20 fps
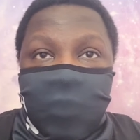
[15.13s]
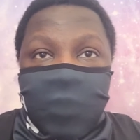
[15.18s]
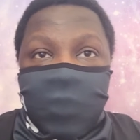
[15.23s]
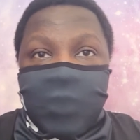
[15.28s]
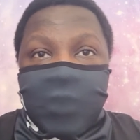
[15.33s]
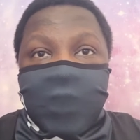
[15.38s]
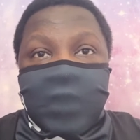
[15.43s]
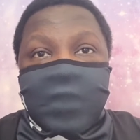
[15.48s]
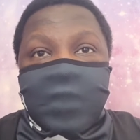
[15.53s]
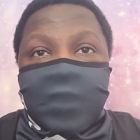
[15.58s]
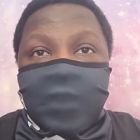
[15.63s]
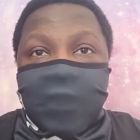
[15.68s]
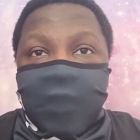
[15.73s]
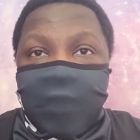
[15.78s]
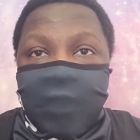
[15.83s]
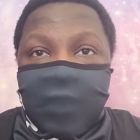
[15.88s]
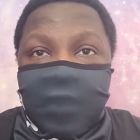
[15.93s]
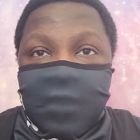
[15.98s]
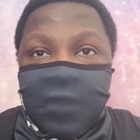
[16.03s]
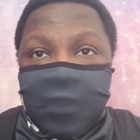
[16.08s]
Jason
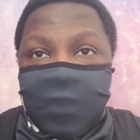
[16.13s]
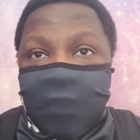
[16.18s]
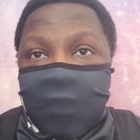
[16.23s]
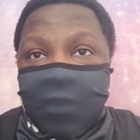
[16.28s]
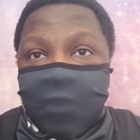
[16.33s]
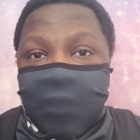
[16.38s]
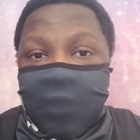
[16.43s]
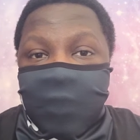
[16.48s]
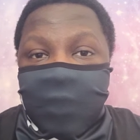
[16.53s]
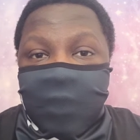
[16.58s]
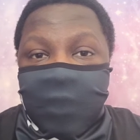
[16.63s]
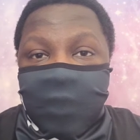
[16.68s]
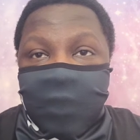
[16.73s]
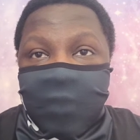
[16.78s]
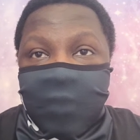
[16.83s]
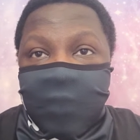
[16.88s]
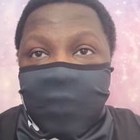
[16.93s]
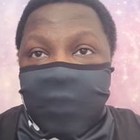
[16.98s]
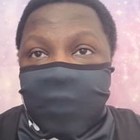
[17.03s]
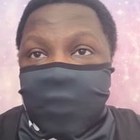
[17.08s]
Kane is a young man that
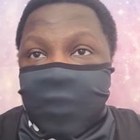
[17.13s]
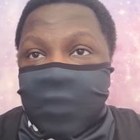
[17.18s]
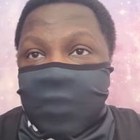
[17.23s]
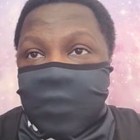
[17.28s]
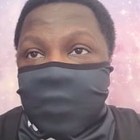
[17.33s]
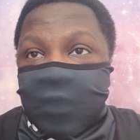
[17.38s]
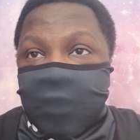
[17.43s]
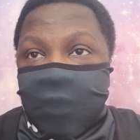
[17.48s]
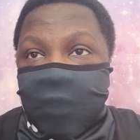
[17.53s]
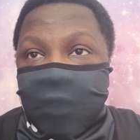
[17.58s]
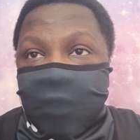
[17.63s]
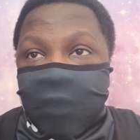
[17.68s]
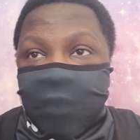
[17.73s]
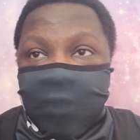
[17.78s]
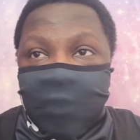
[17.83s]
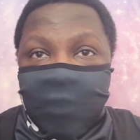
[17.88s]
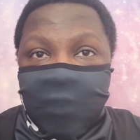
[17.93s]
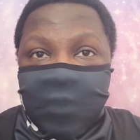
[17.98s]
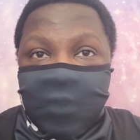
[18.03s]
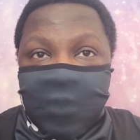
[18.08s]
appears in the
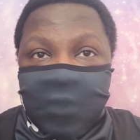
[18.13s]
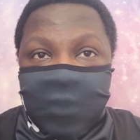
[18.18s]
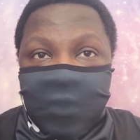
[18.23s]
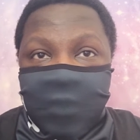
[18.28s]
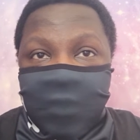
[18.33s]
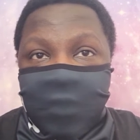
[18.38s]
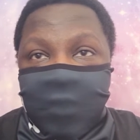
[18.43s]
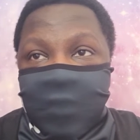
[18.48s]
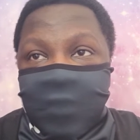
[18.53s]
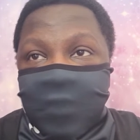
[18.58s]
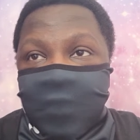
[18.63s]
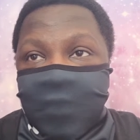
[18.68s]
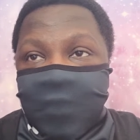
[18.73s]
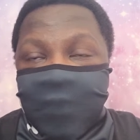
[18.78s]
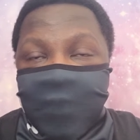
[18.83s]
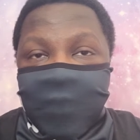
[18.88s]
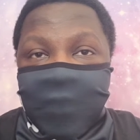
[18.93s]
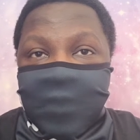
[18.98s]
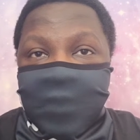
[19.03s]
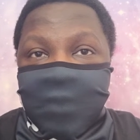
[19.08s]
All World series.
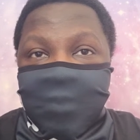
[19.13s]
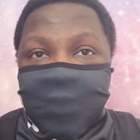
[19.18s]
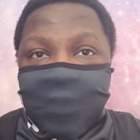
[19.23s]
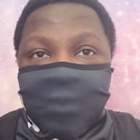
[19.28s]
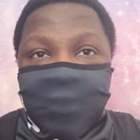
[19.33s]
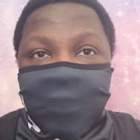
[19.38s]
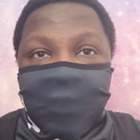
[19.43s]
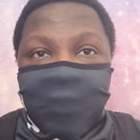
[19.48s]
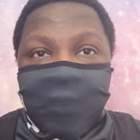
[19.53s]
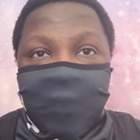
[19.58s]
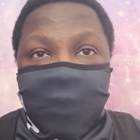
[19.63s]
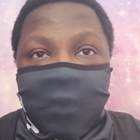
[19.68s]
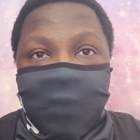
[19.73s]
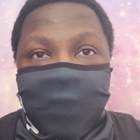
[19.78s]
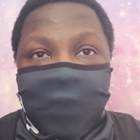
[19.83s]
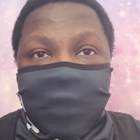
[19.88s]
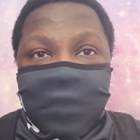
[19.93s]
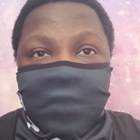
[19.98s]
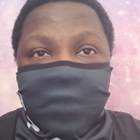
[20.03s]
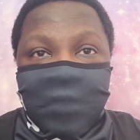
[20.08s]
He is a member of the
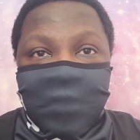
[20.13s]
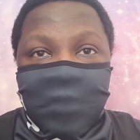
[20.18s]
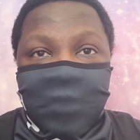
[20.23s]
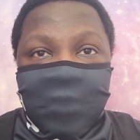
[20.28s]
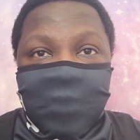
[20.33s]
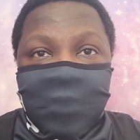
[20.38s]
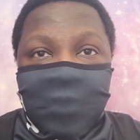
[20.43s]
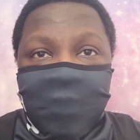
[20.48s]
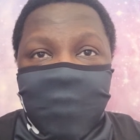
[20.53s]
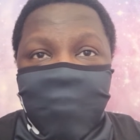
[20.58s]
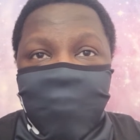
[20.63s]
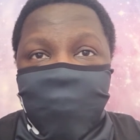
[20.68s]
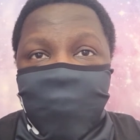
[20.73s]
Apostles.